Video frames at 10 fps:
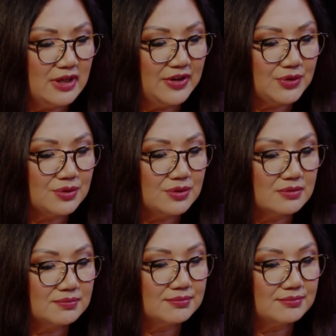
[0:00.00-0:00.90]
other
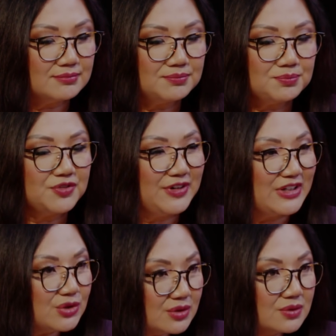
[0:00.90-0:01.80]

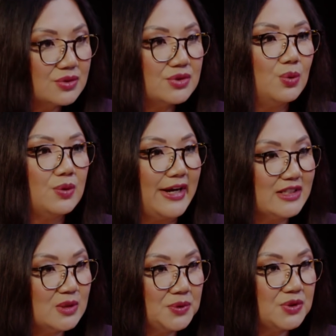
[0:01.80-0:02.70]
professionals or
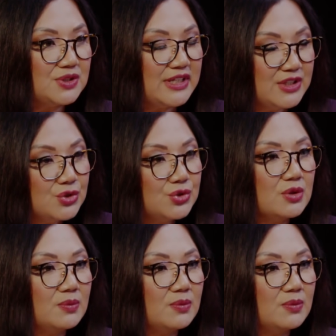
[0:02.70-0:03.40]
experts into your